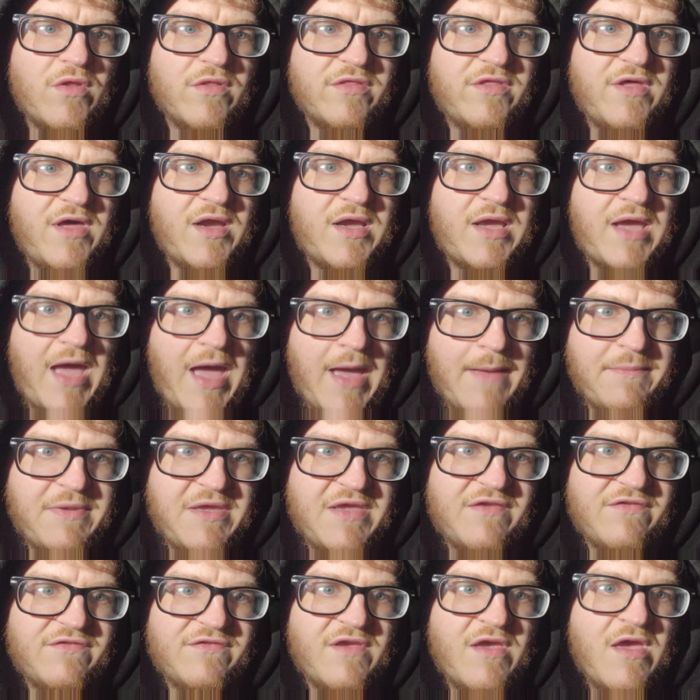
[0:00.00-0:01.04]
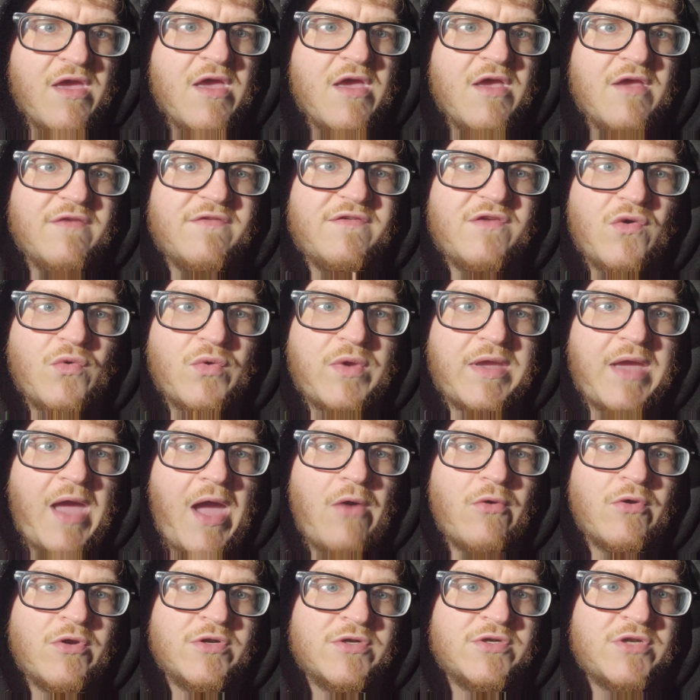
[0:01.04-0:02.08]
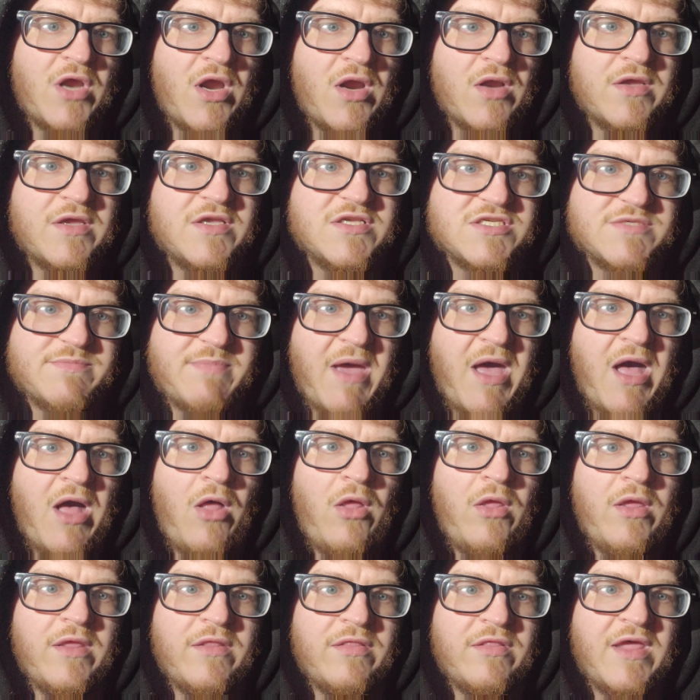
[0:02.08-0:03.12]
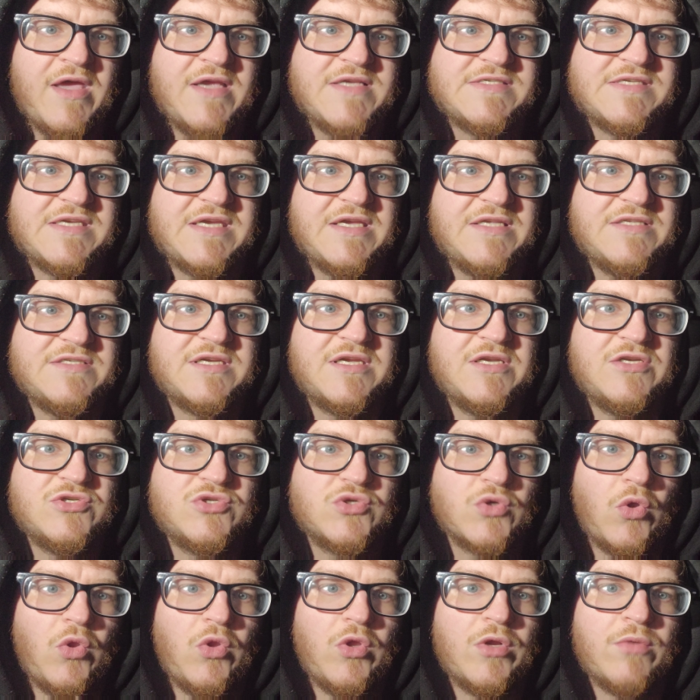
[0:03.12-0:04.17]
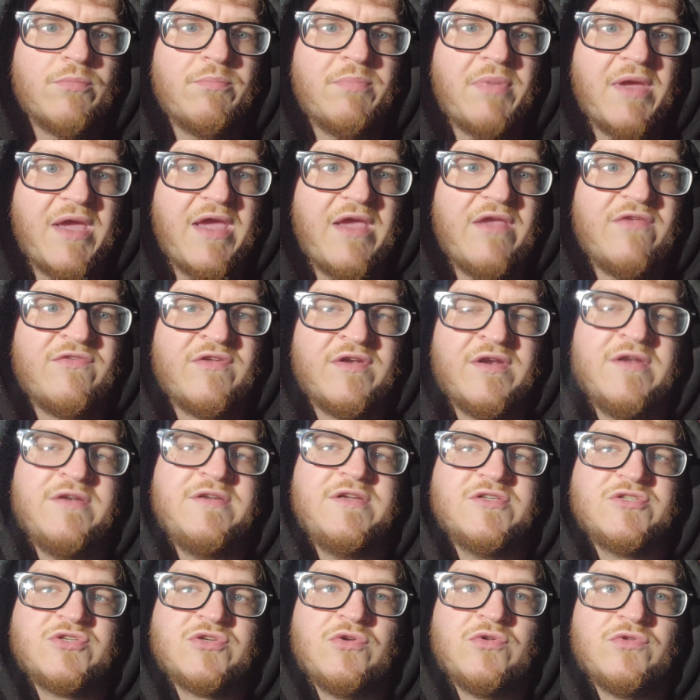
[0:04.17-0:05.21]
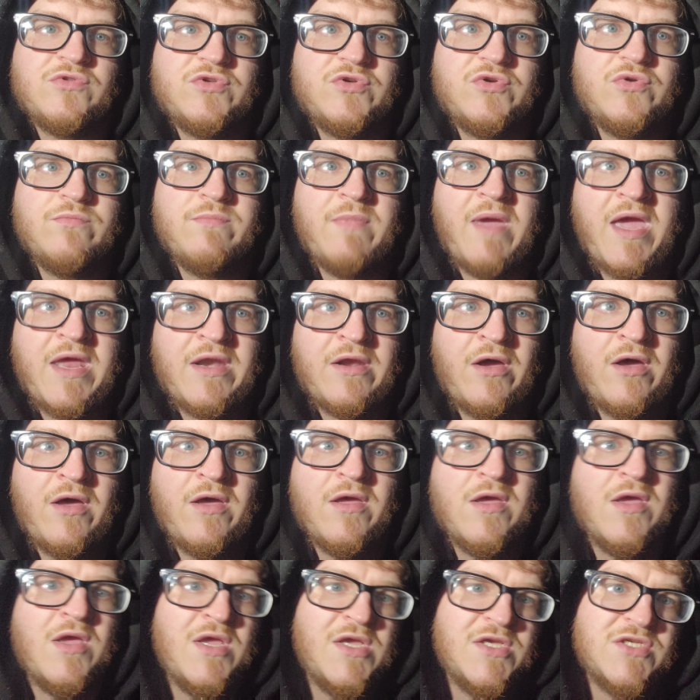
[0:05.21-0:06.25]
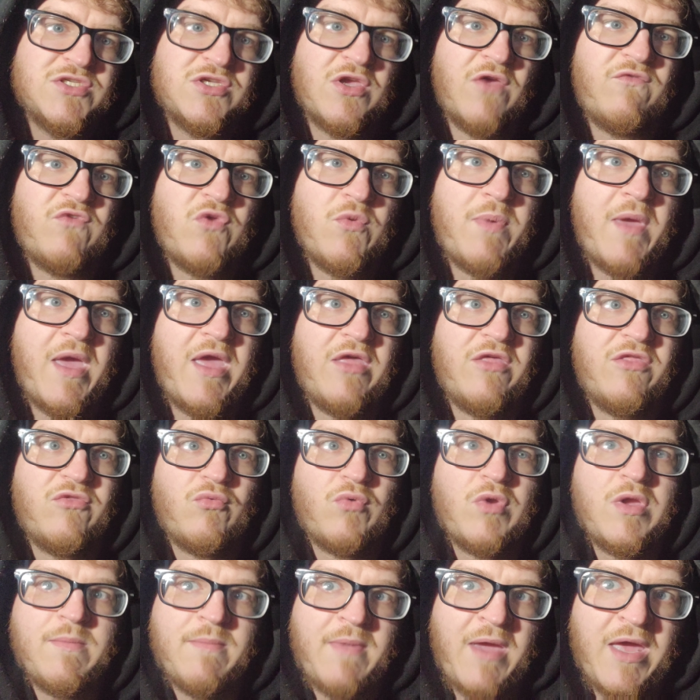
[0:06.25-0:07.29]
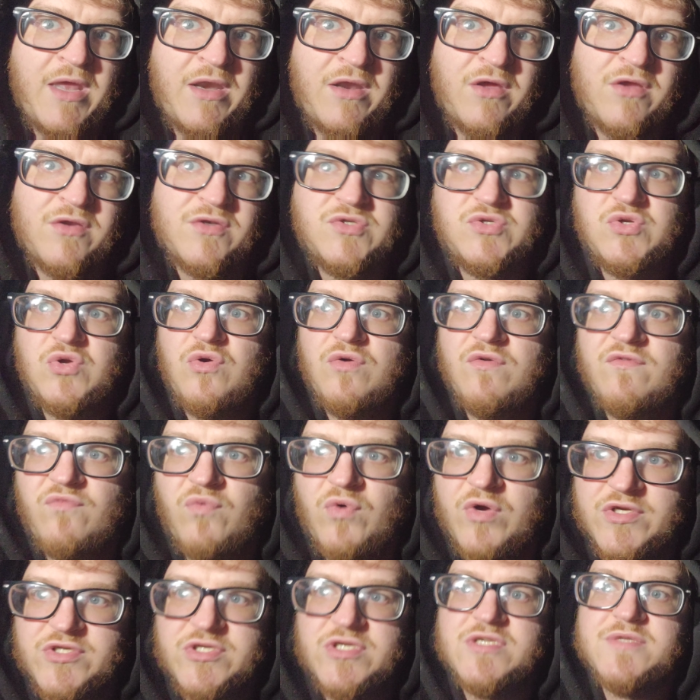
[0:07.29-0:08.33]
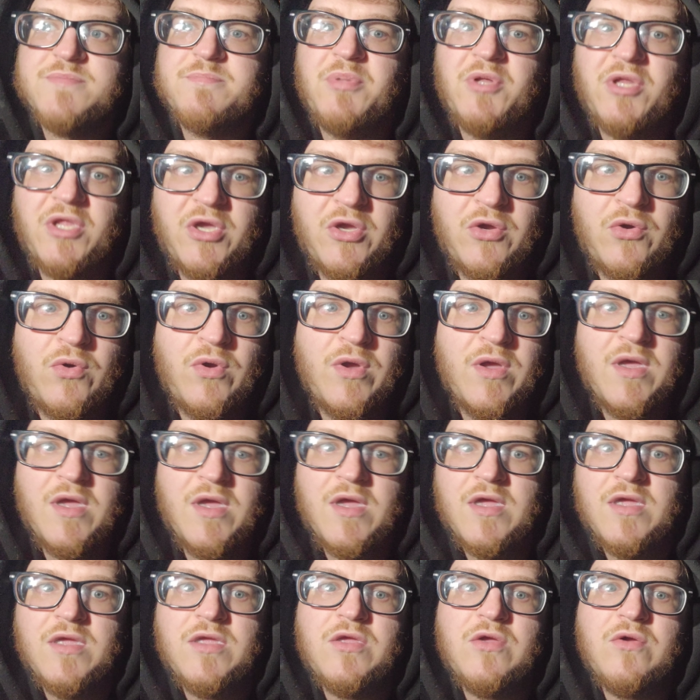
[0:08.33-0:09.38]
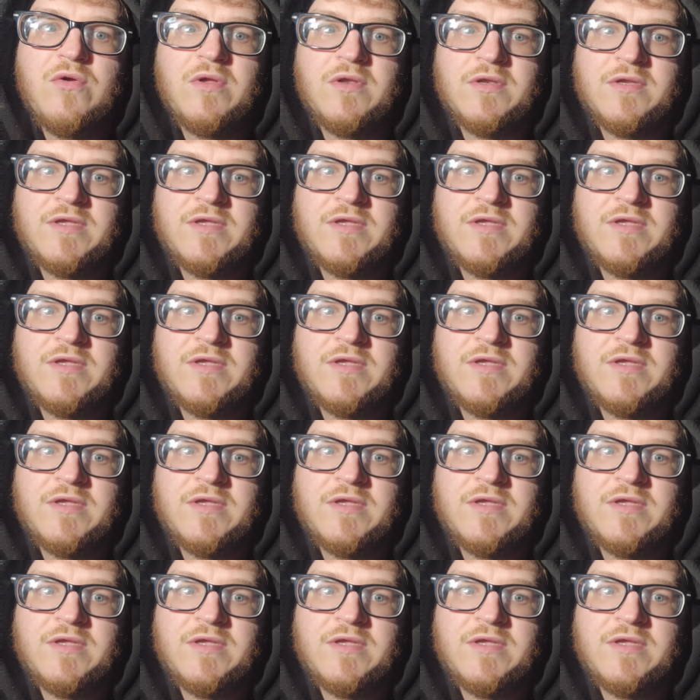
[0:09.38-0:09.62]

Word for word: the copies. So counter target spell unless its controller pays an additional two mana. So if you pay three mana, two of which is blue, you can